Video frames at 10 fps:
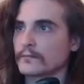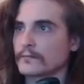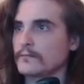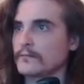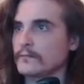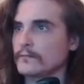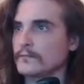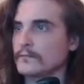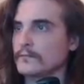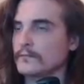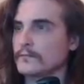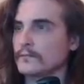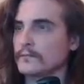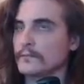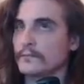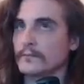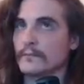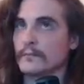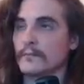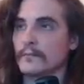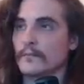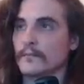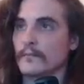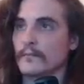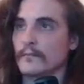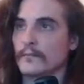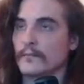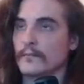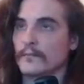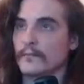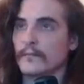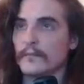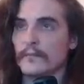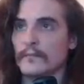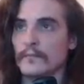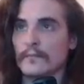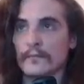(no one is talking)